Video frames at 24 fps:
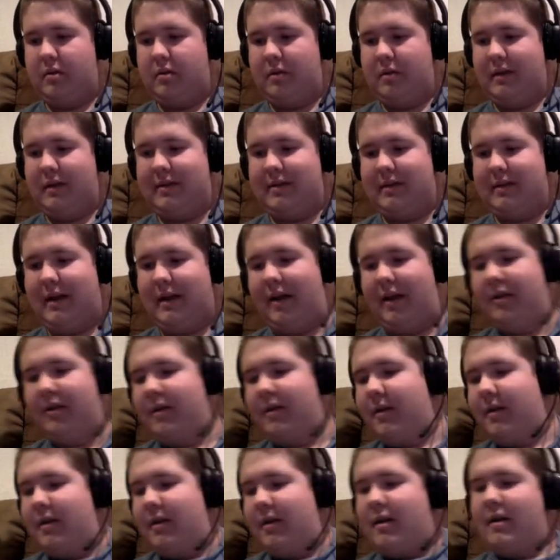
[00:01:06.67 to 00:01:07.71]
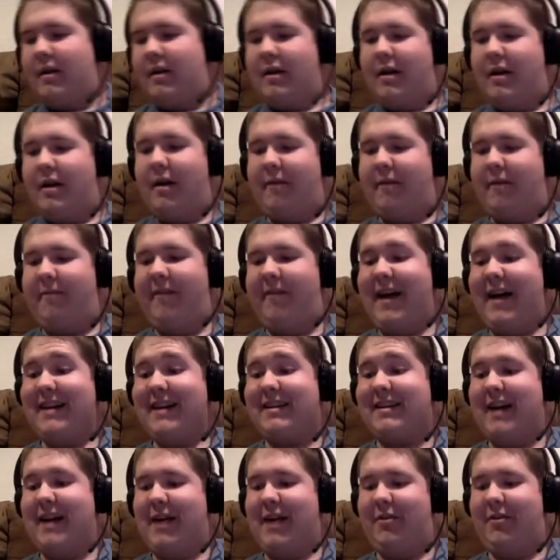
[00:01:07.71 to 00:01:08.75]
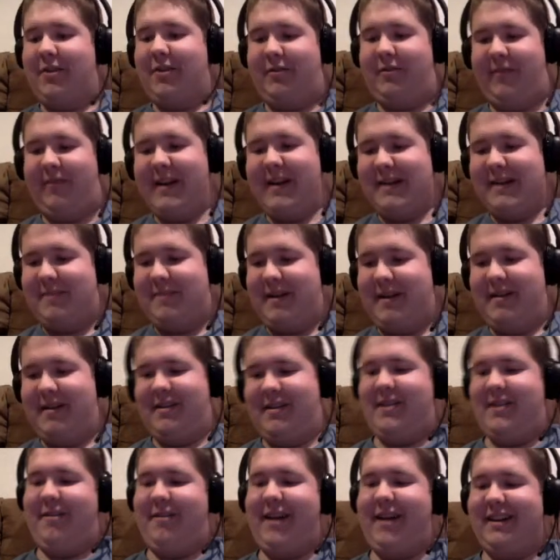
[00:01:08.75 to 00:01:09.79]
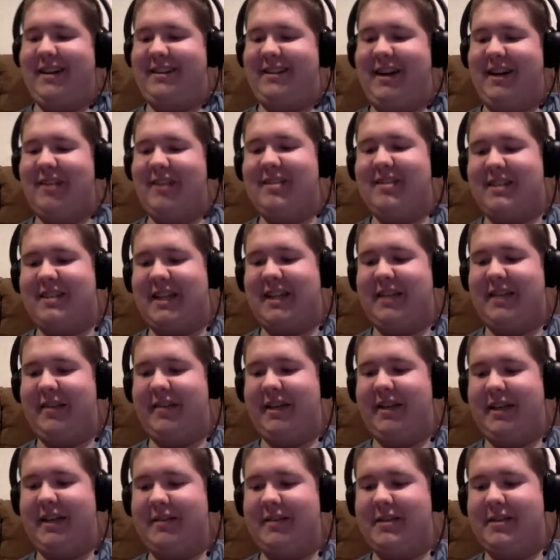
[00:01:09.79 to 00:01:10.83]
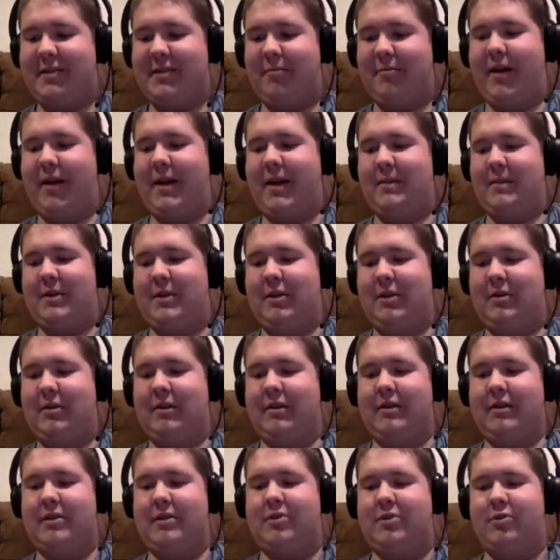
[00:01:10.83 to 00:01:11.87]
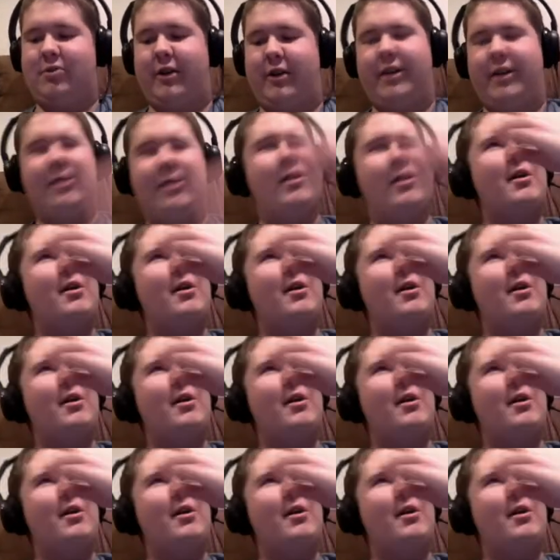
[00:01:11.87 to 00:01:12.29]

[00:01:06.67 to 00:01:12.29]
That's not. A fat guy with a fake beard and a red coat is giving gifts to random children in the street.